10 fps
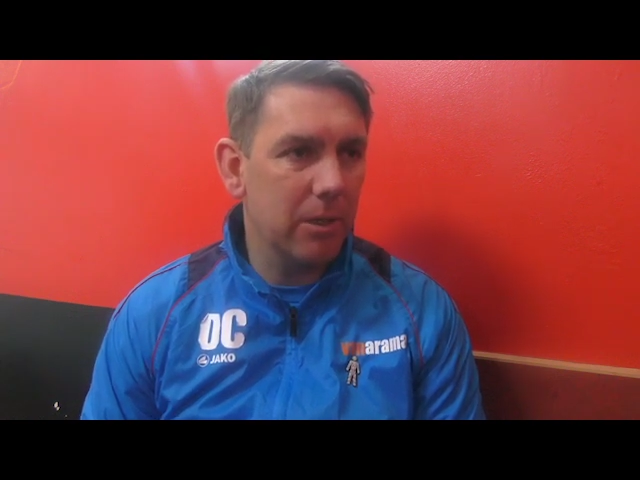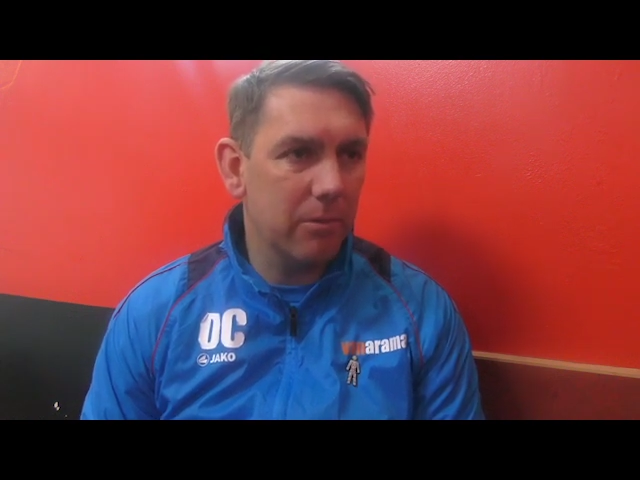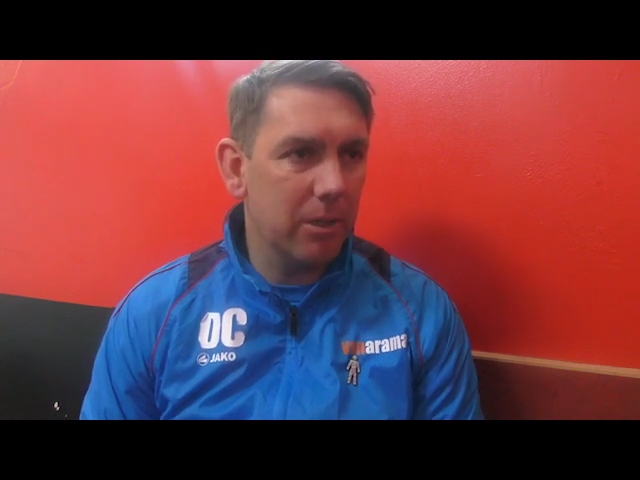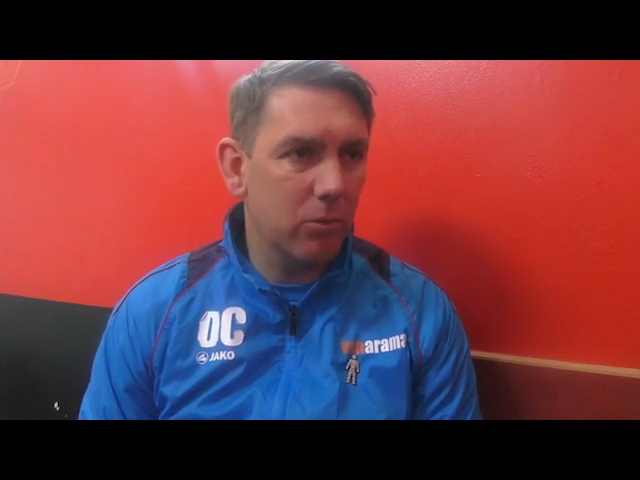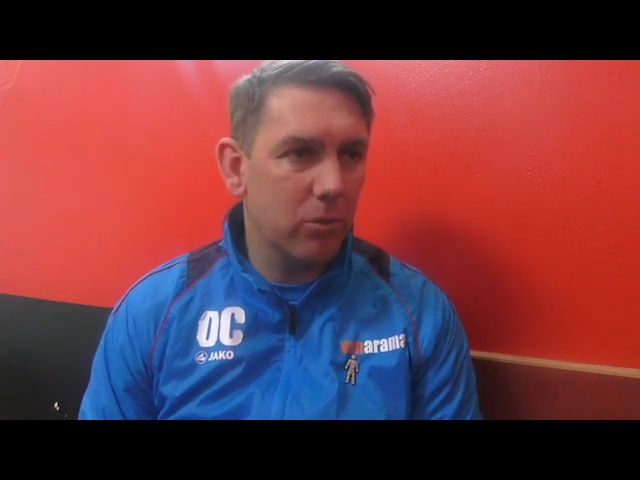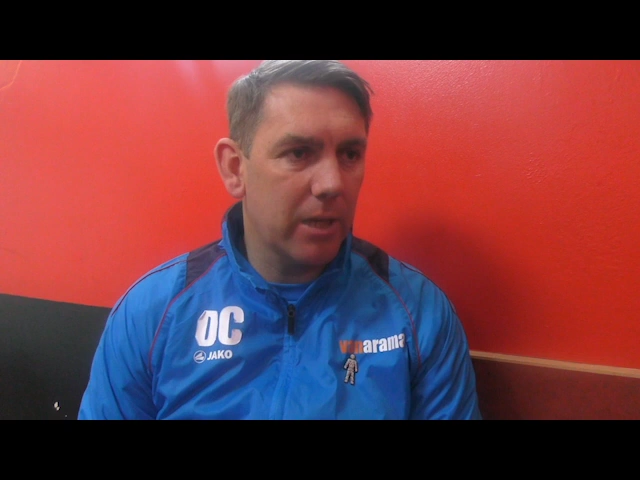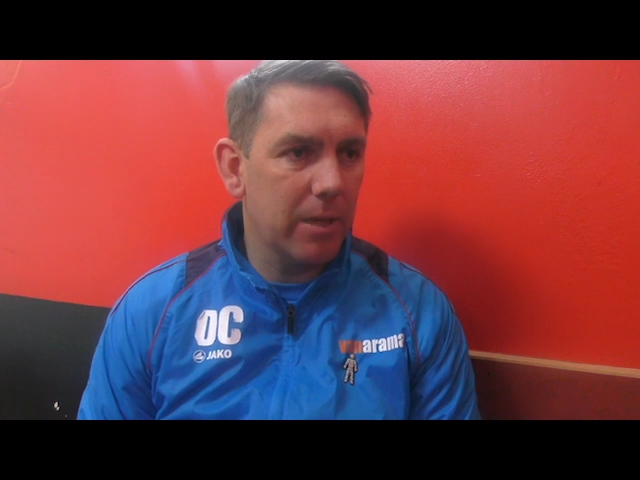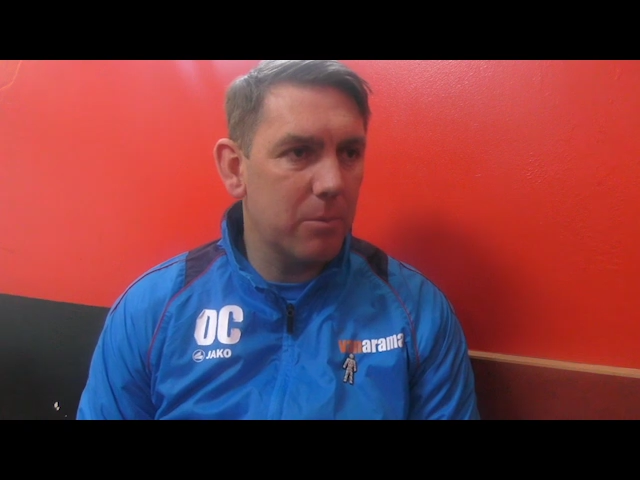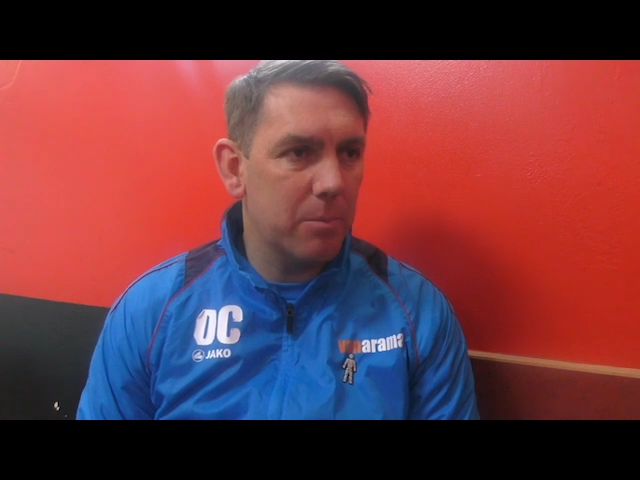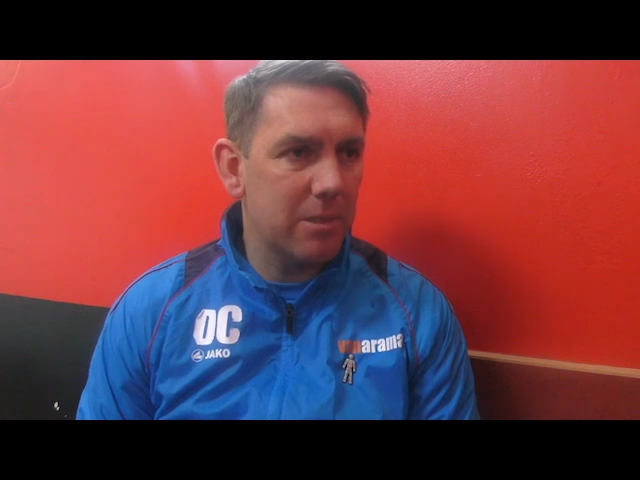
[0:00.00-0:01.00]
really good
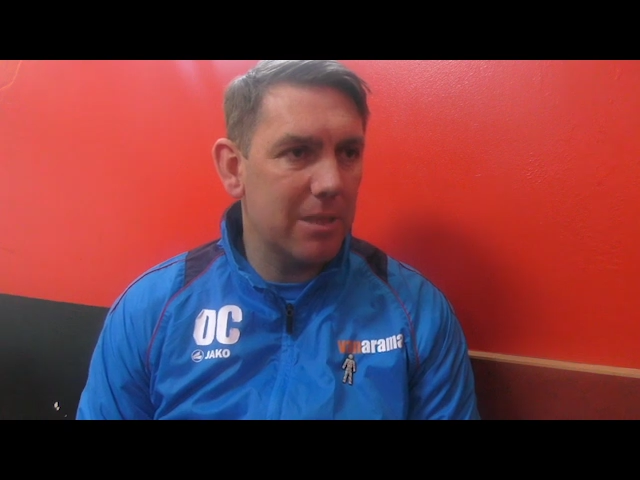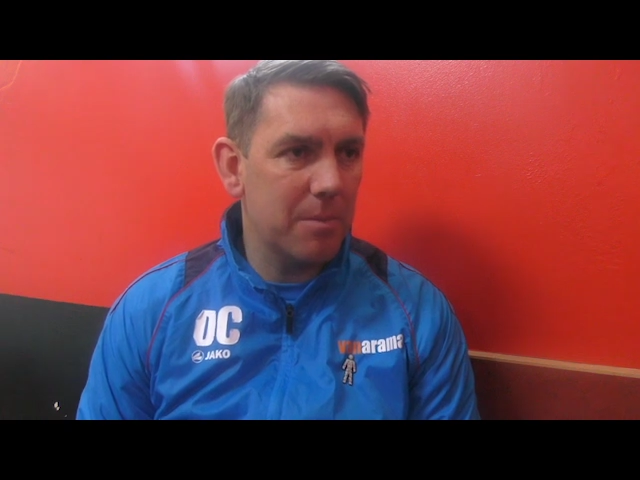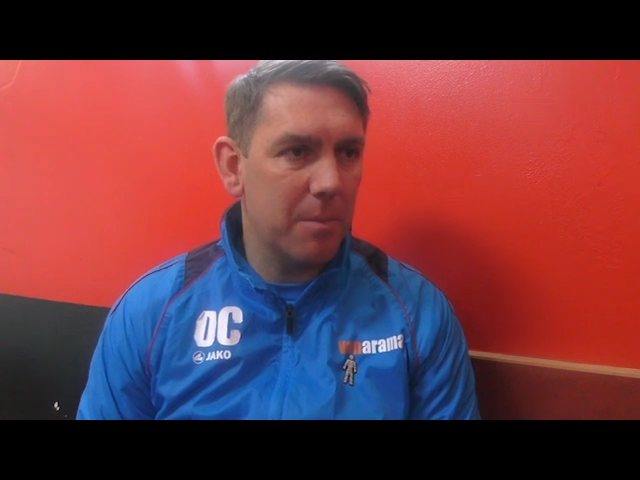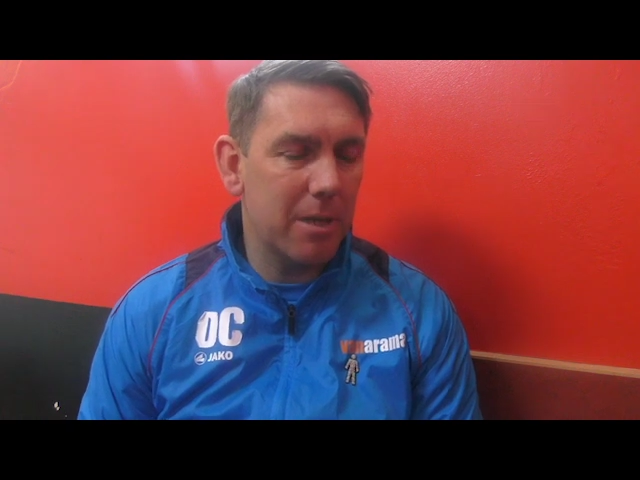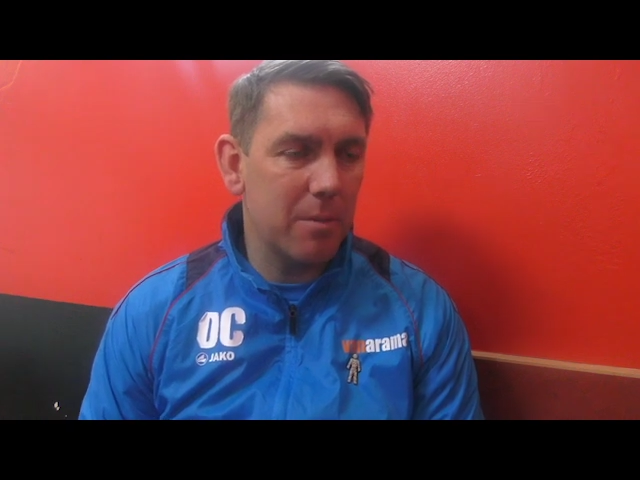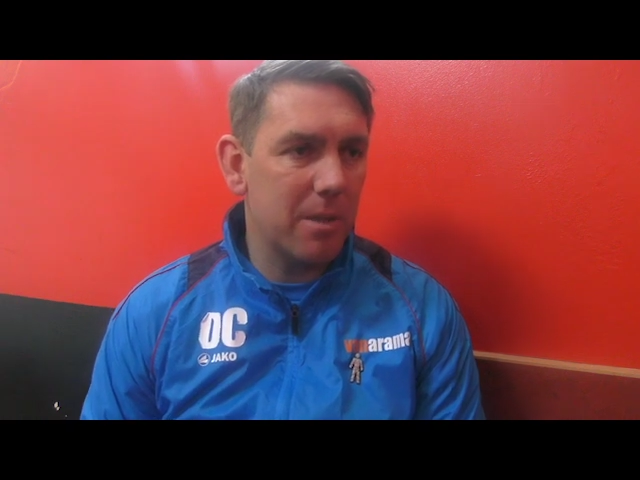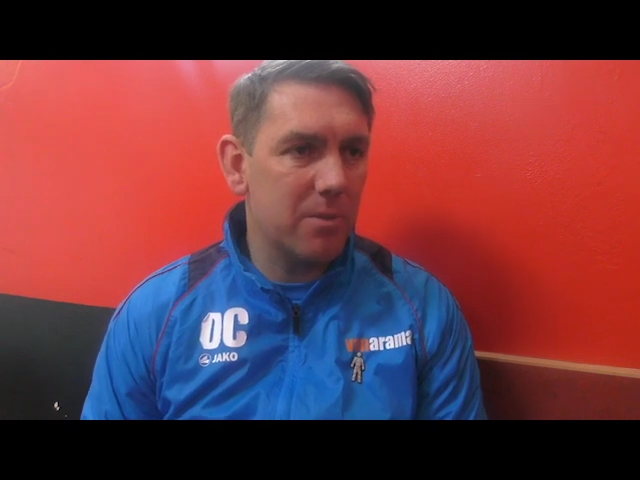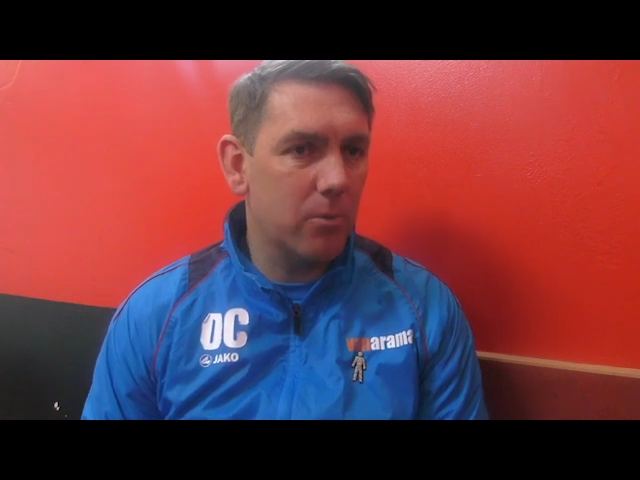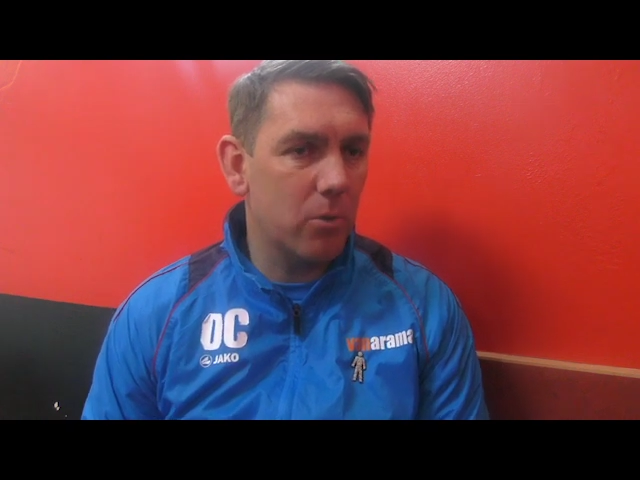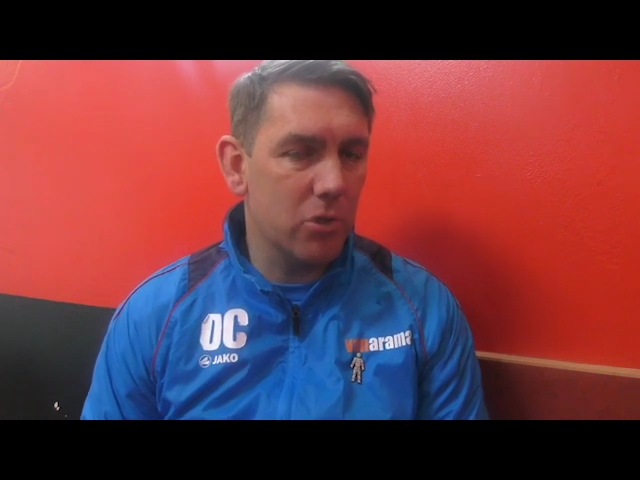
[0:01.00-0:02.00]
games and potentially run a match
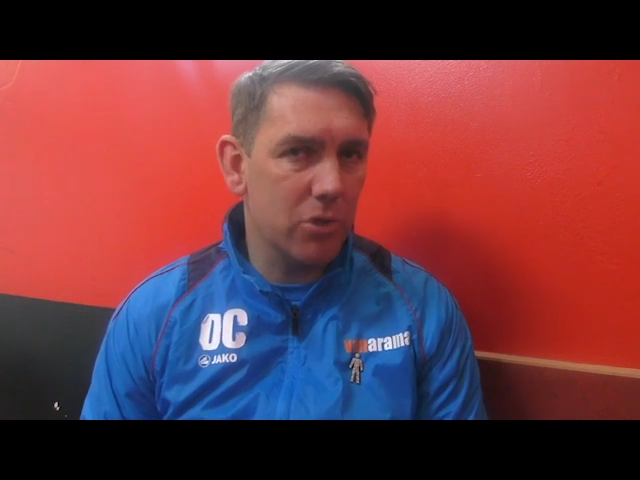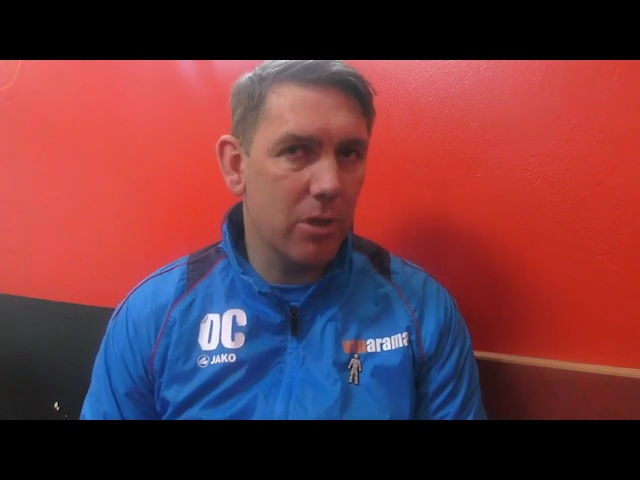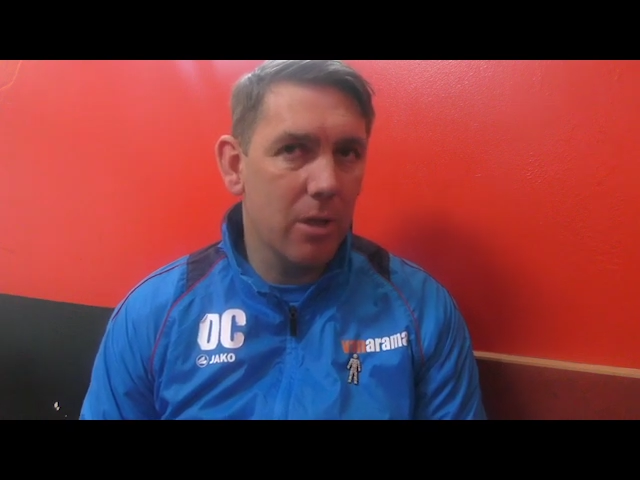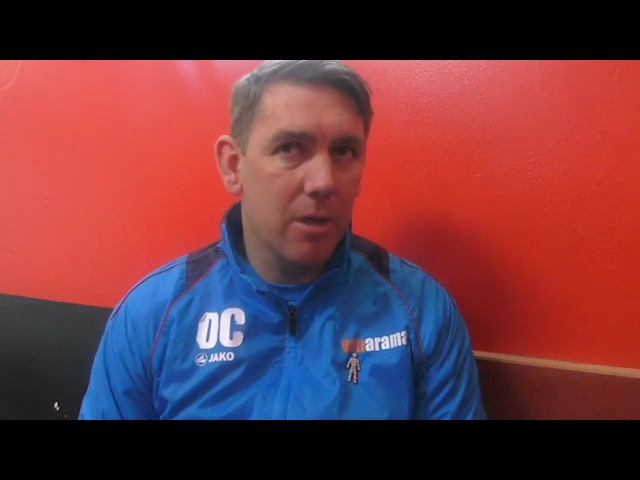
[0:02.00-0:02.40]
for us, and